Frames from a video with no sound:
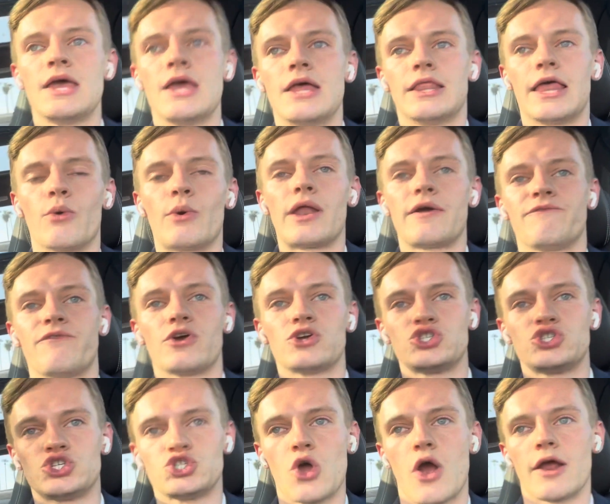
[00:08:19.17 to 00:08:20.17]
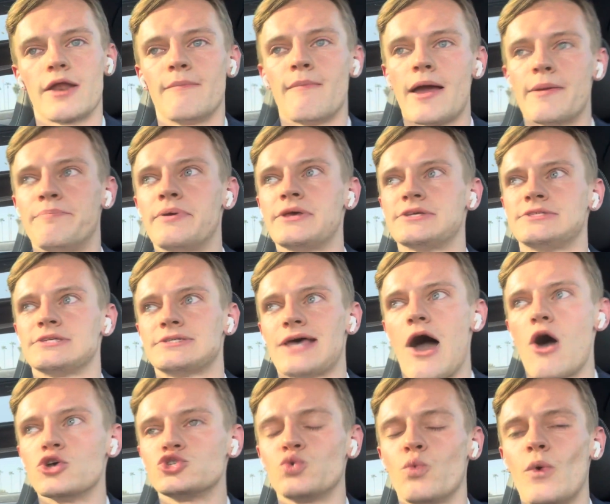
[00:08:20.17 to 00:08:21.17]
Like, when I first started my business,
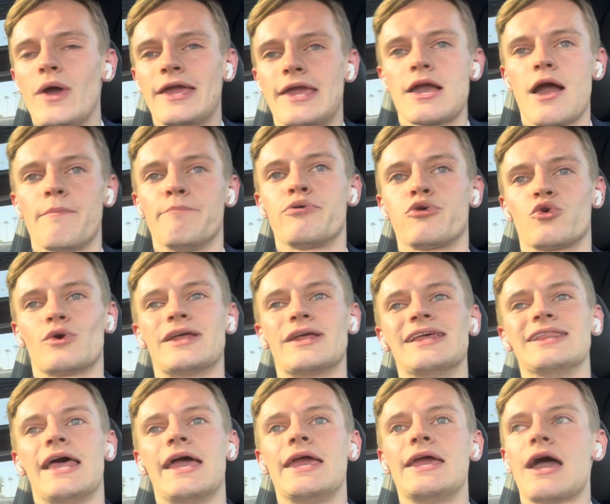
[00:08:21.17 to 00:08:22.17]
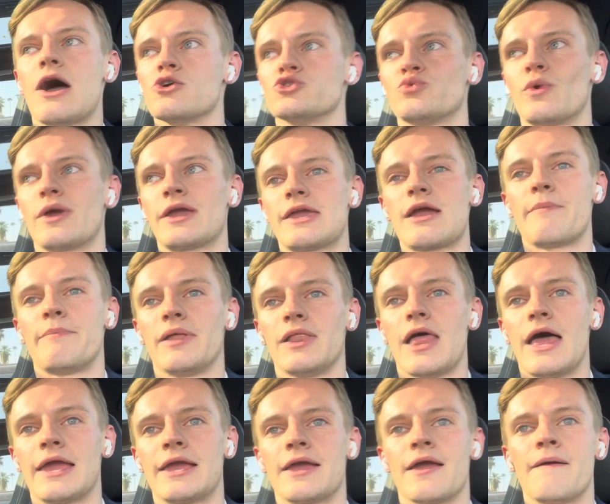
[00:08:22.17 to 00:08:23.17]
I was waking up pretty late. I was waking up at
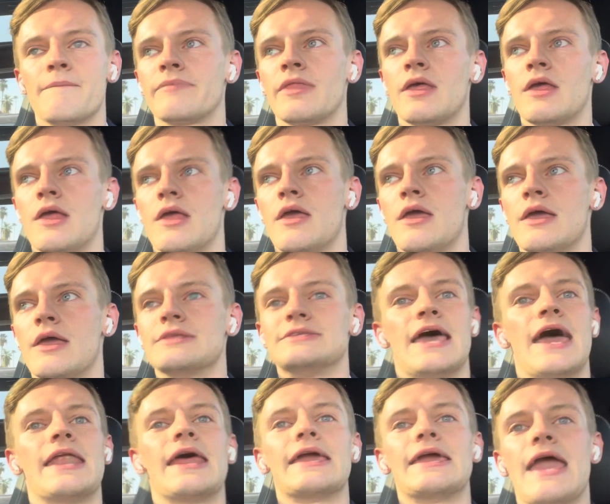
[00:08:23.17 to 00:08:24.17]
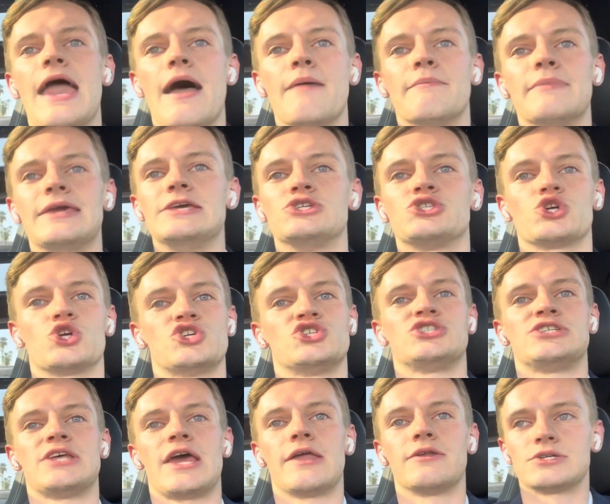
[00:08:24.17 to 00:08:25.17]
like 10 a.m. Eastern
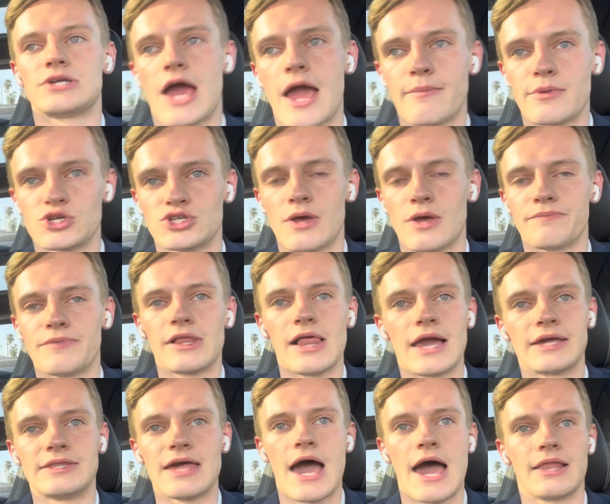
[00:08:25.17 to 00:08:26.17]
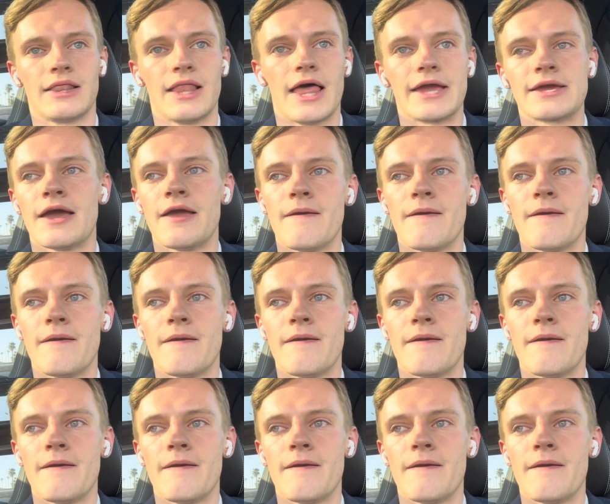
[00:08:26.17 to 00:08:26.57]
Standard Time or something like that, like